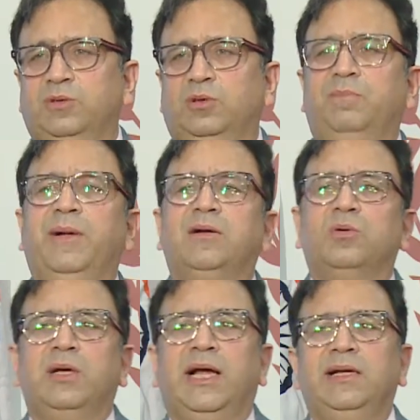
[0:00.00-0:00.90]
So the
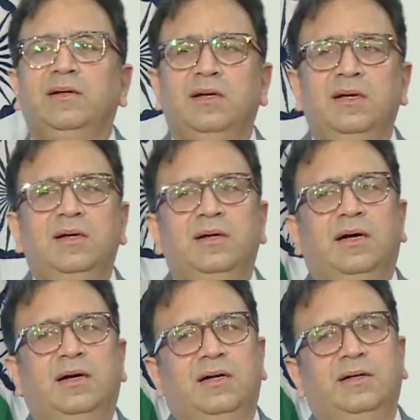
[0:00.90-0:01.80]
metro line,
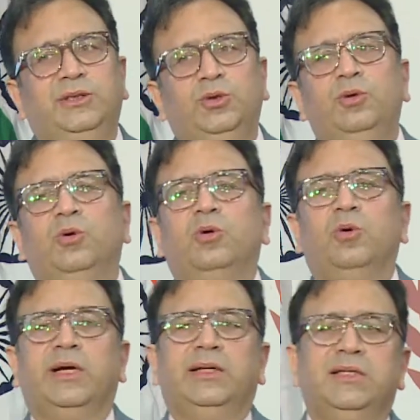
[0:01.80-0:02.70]
okay,